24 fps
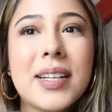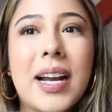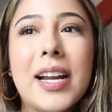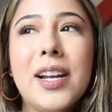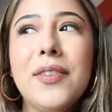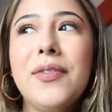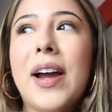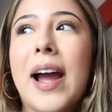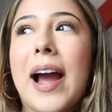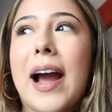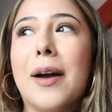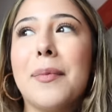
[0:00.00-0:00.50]

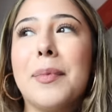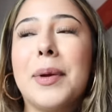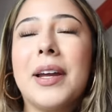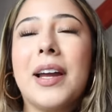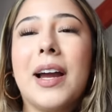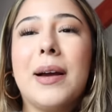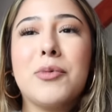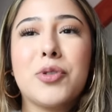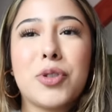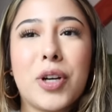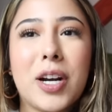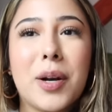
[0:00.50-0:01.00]
kind of a
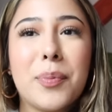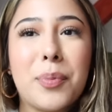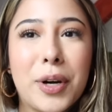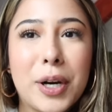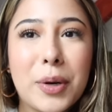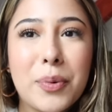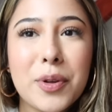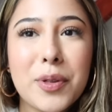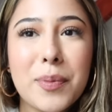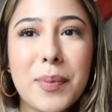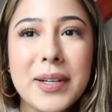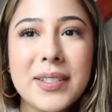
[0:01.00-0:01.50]
habit I'm trying to
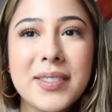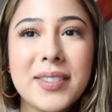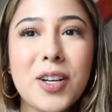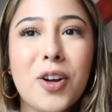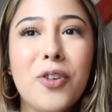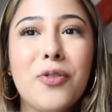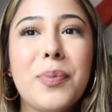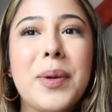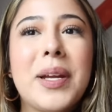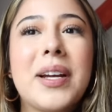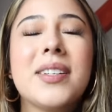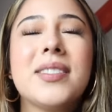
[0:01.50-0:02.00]
break with
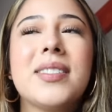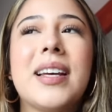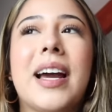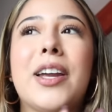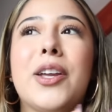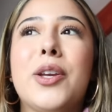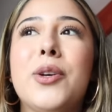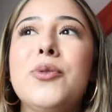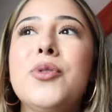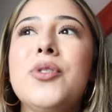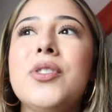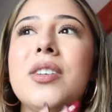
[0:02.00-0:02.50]
myself because I
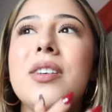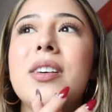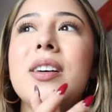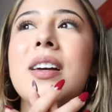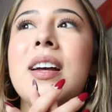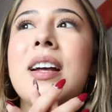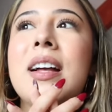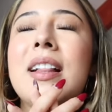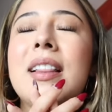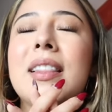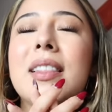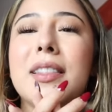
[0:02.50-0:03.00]
used to
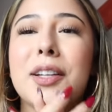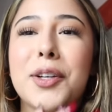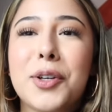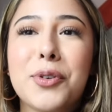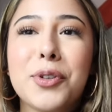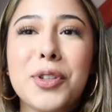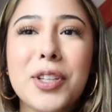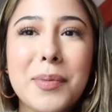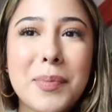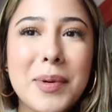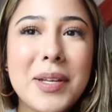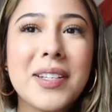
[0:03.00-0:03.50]

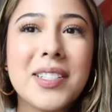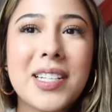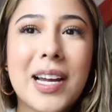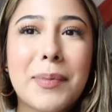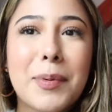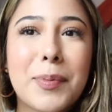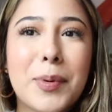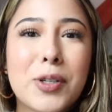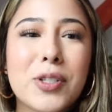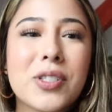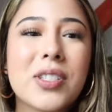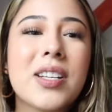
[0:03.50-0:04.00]
literally be the
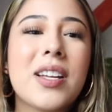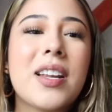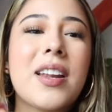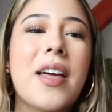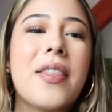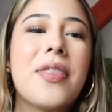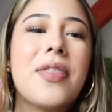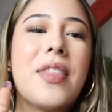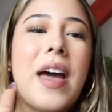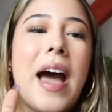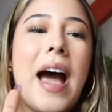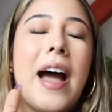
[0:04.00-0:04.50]
type of
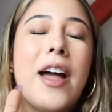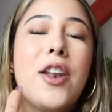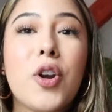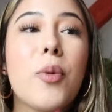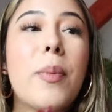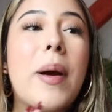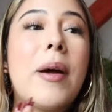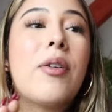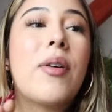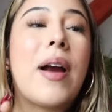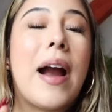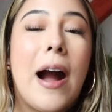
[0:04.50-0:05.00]
person that
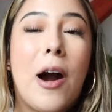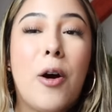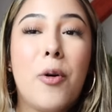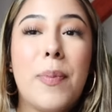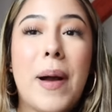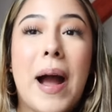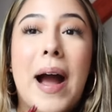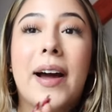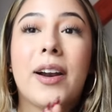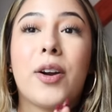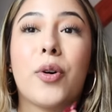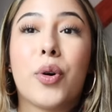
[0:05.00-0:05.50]
no matter how
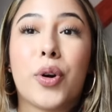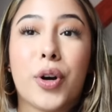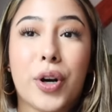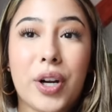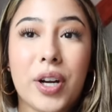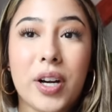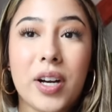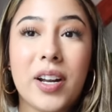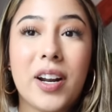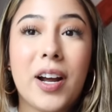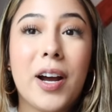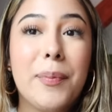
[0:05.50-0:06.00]
bad or
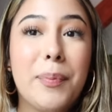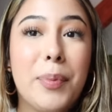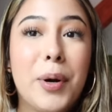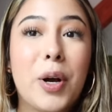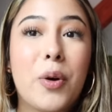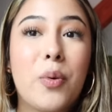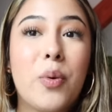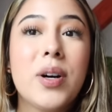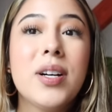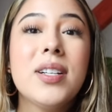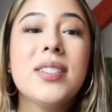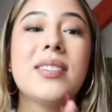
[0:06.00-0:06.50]
good a
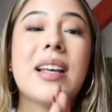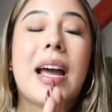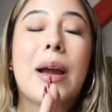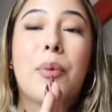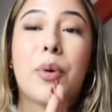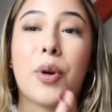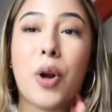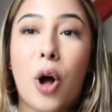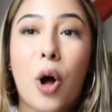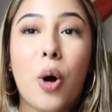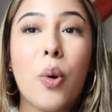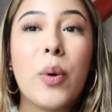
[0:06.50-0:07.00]
book was, I
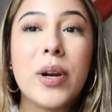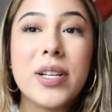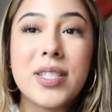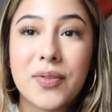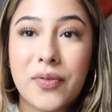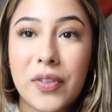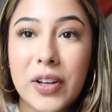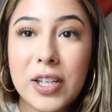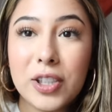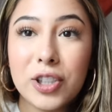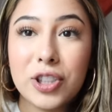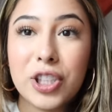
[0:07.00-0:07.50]
would always
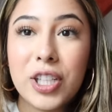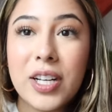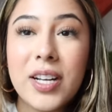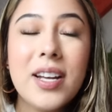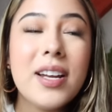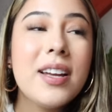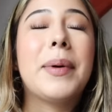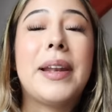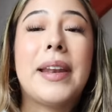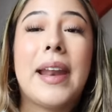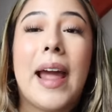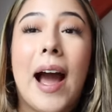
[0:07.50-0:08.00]
finish
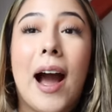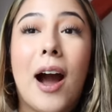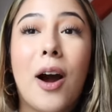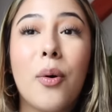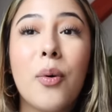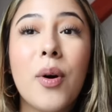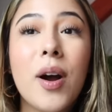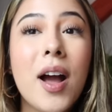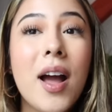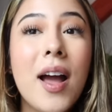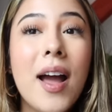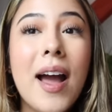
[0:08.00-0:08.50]
it. But
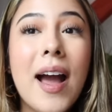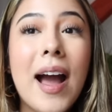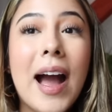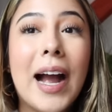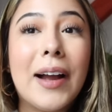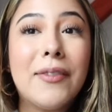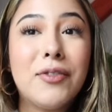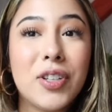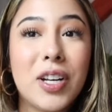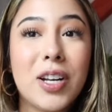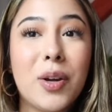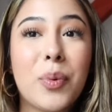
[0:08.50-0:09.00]
now
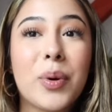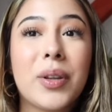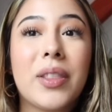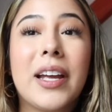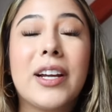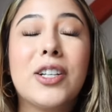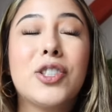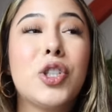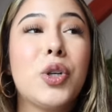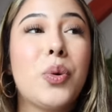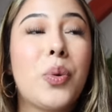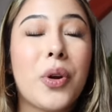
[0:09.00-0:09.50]
I've done it with
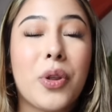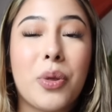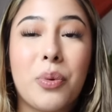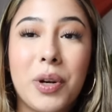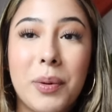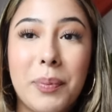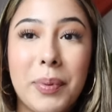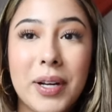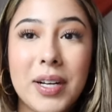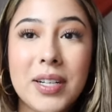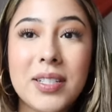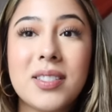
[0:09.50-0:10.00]
like two or
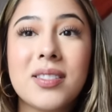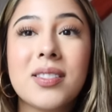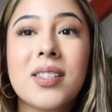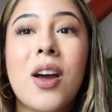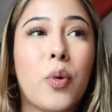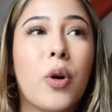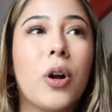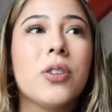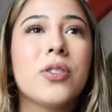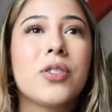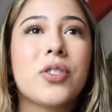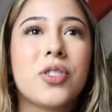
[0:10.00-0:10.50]
three books
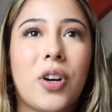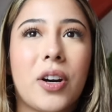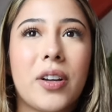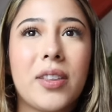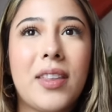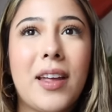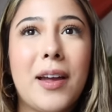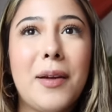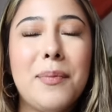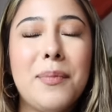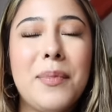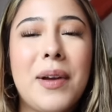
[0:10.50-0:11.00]
where I'll
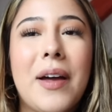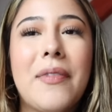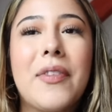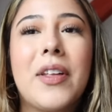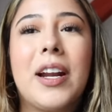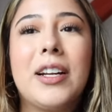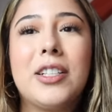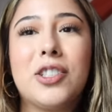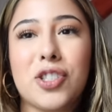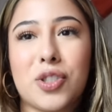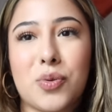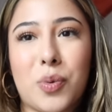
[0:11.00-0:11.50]
start them and
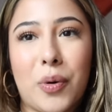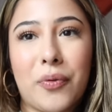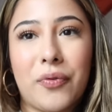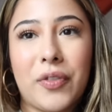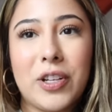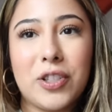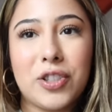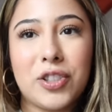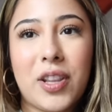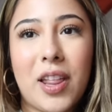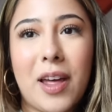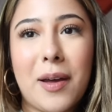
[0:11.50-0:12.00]
then I just won't
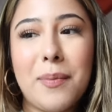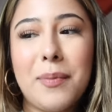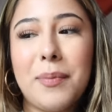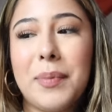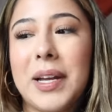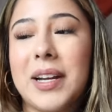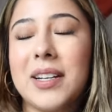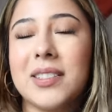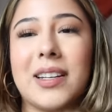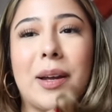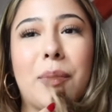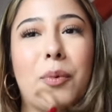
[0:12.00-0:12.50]
finish them
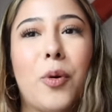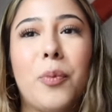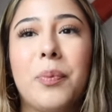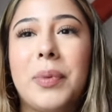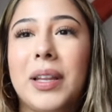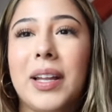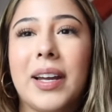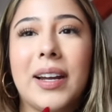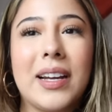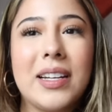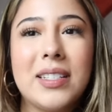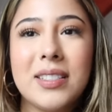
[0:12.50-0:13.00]
because I won't
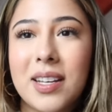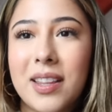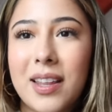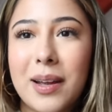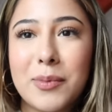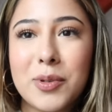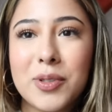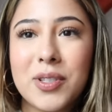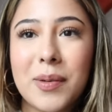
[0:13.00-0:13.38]
be like into them or